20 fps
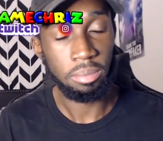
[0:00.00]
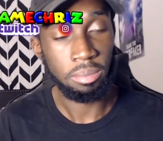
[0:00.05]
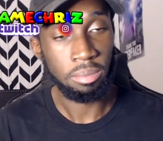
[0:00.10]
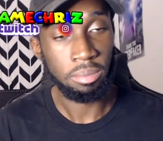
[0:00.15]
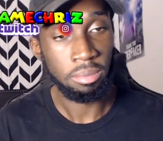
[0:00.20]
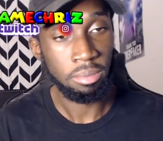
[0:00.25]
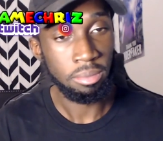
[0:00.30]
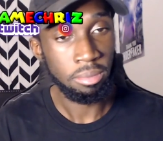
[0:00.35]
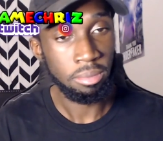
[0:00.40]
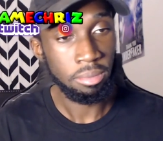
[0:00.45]

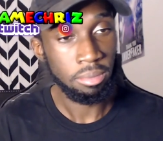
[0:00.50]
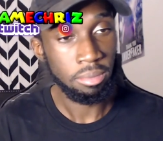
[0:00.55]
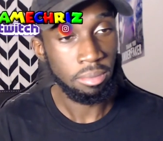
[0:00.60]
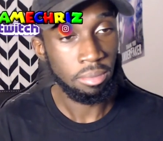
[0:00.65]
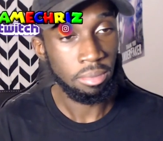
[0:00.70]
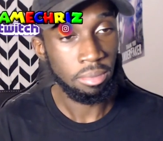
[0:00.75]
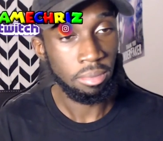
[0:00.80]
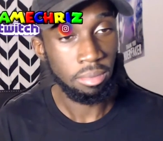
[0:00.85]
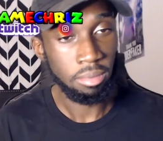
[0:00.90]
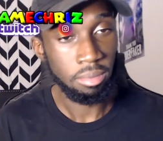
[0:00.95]

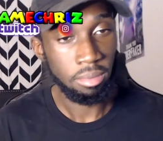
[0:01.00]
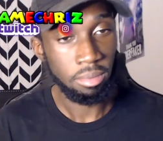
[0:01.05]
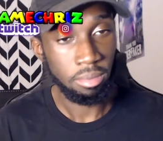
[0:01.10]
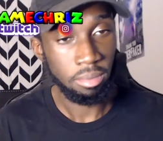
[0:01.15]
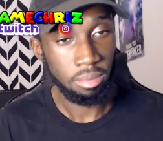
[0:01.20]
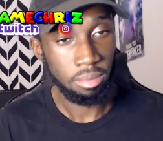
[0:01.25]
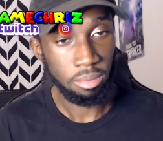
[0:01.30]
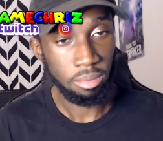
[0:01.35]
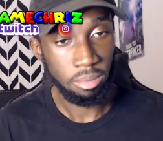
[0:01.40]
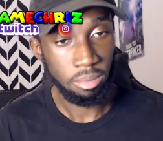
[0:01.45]

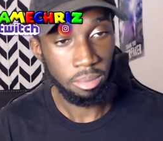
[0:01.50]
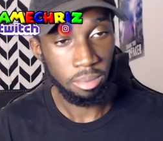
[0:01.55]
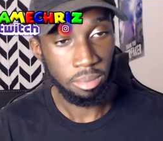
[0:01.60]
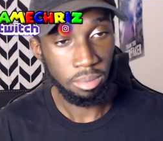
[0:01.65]
(no one is talking)